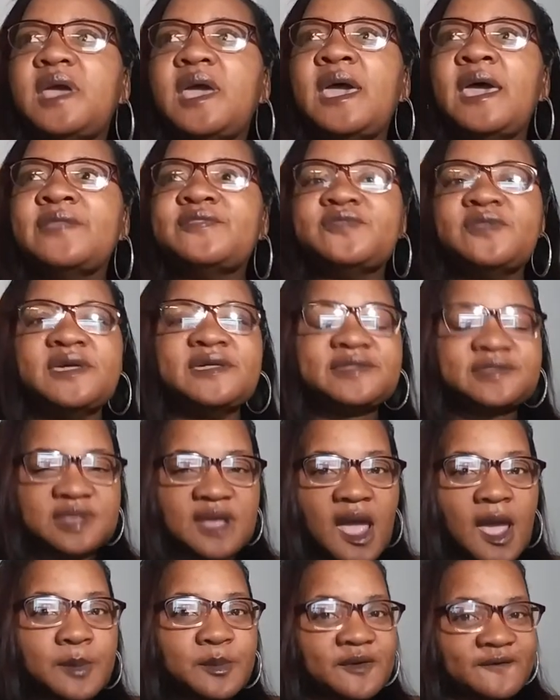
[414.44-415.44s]
at this
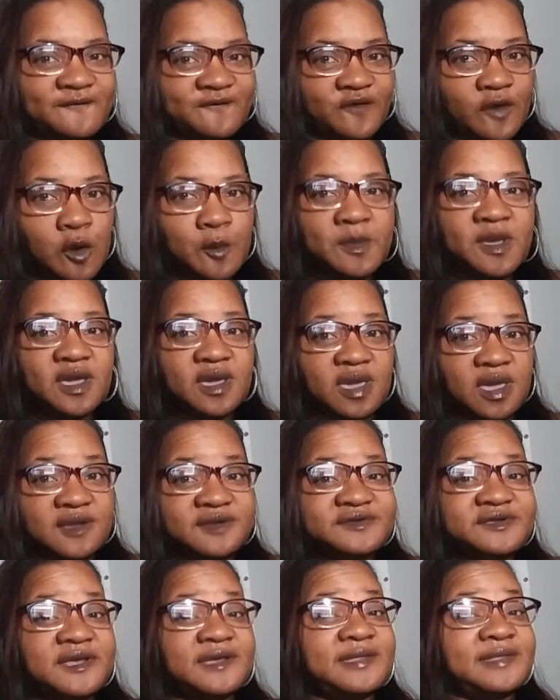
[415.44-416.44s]
time of filming,
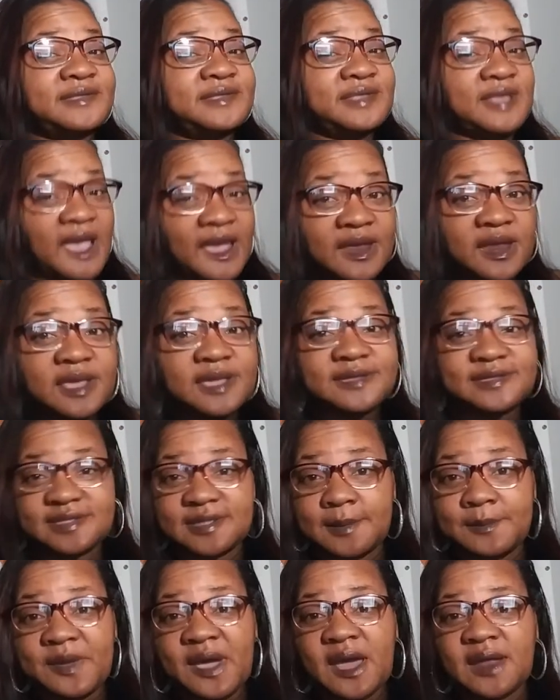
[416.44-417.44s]
Keisha is dating
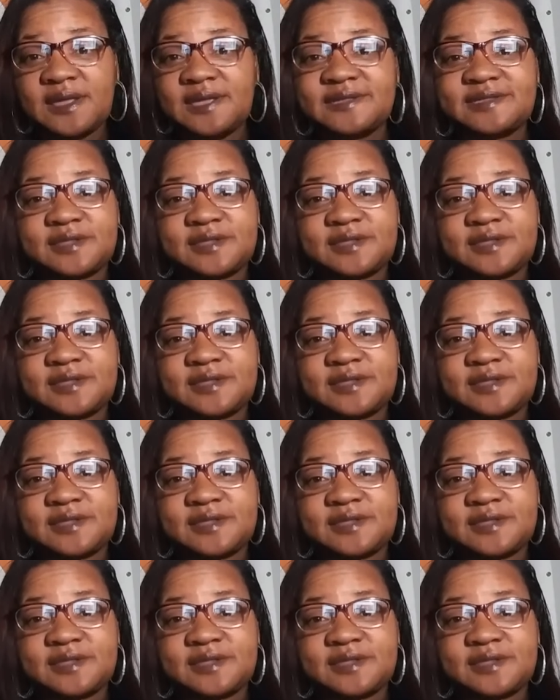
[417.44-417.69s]
somebody,